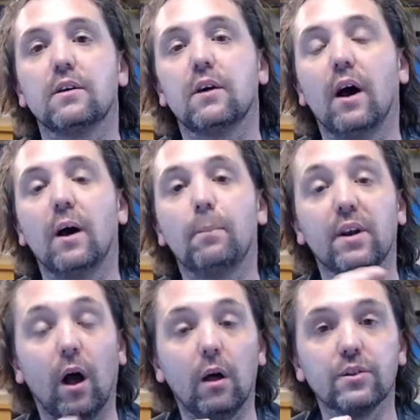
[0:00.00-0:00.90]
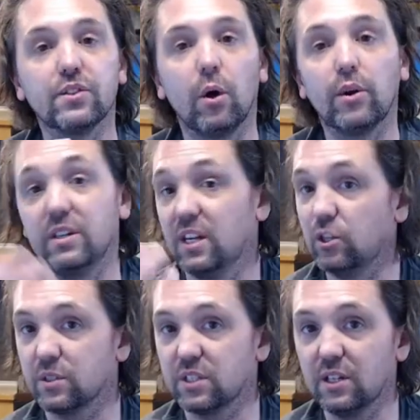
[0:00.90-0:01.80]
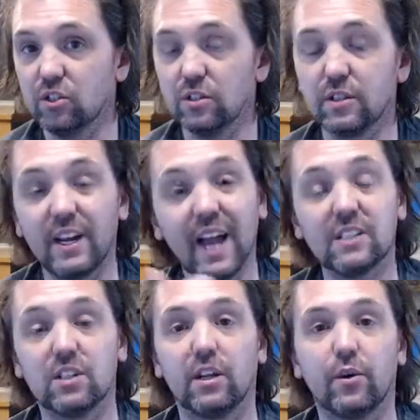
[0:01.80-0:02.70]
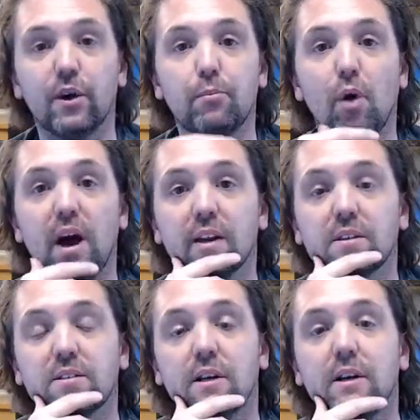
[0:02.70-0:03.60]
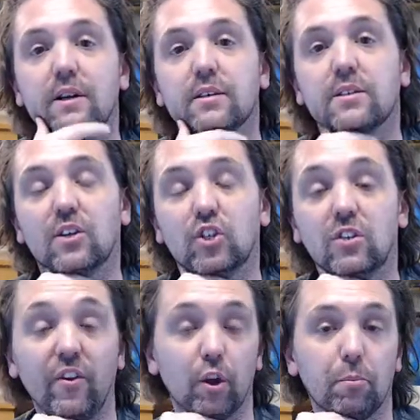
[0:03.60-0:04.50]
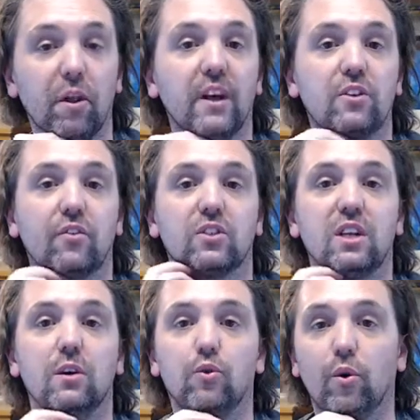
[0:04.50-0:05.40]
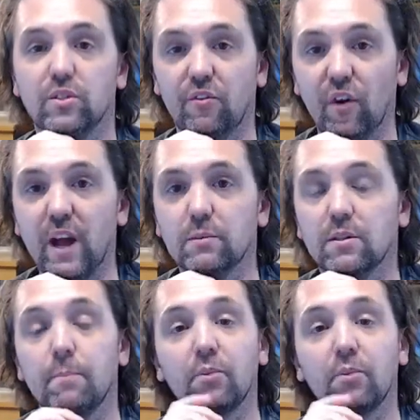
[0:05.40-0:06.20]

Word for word: Uh, but also continuous hinges and ancillary products such as filler plates for steel doors and frames.